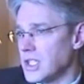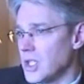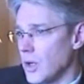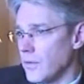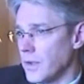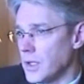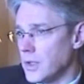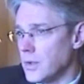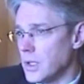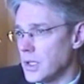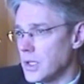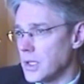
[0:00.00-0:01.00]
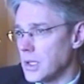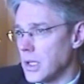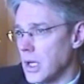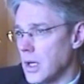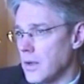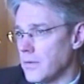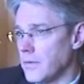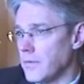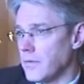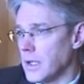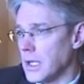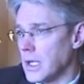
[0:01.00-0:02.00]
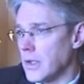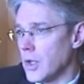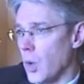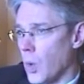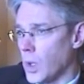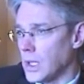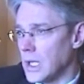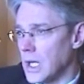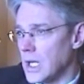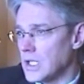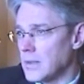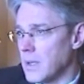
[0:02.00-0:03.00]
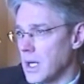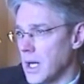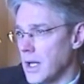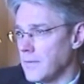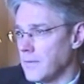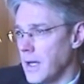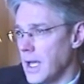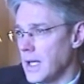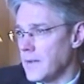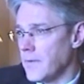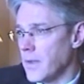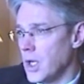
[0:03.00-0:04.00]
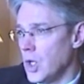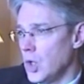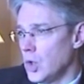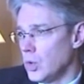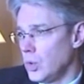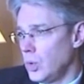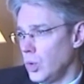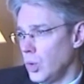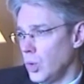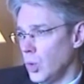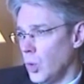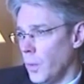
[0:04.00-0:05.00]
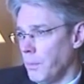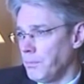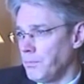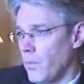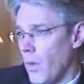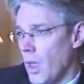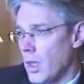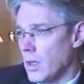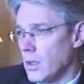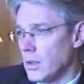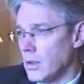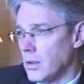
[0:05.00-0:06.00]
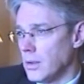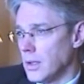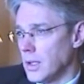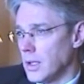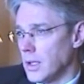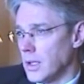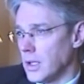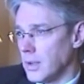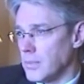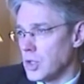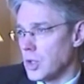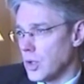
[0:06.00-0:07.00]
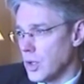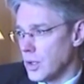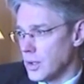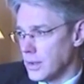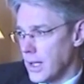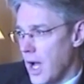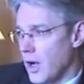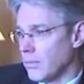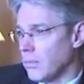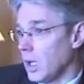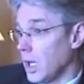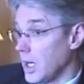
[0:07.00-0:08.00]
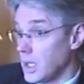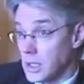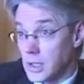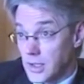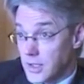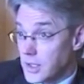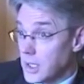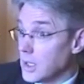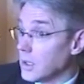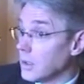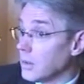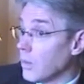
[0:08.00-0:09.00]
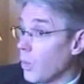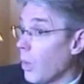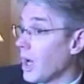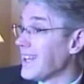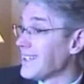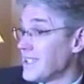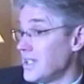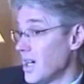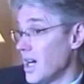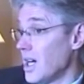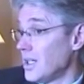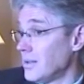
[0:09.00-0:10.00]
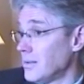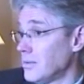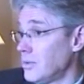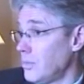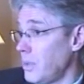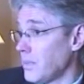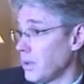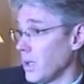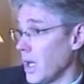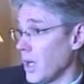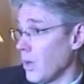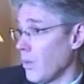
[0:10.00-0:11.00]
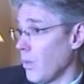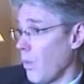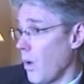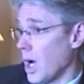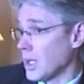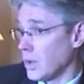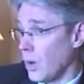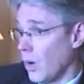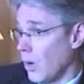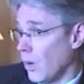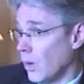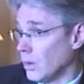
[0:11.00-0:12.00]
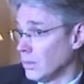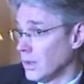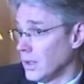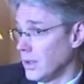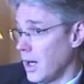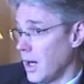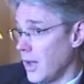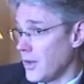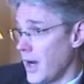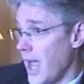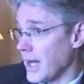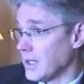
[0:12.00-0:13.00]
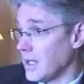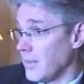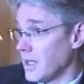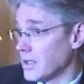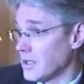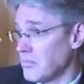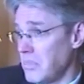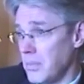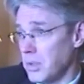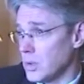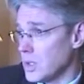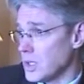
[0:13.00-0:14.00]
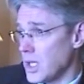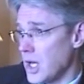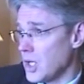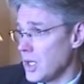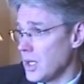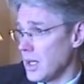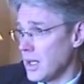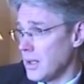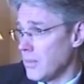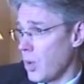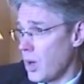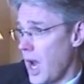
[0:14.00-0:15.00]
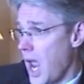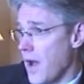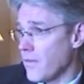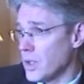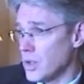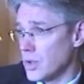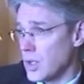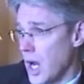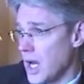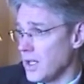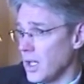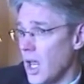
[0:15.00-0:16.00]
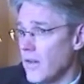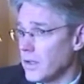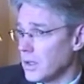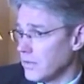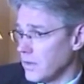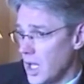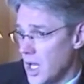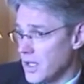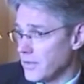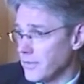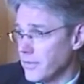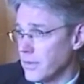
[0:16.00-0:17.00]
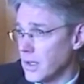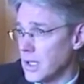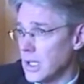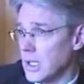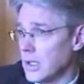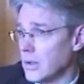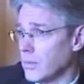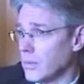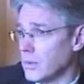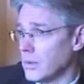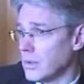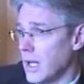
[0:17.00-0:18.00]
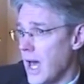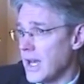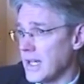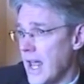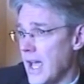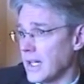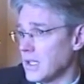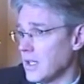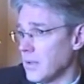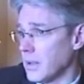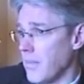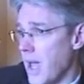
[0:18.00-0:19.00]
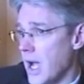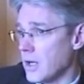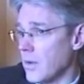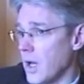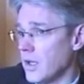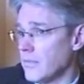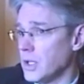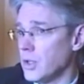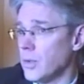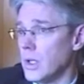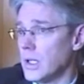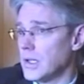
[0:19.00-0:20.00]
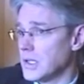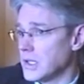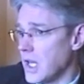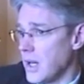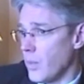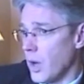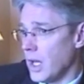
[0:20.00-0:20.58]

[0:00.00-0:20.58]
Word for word: the self-interest of uh, the organized Baha'i faith to uh, obscure and downplay and conceal what it's done to people like Juan Cole, other academics, people just on a, on a more average kind of level of life, uh, not an academic background, have been treated the same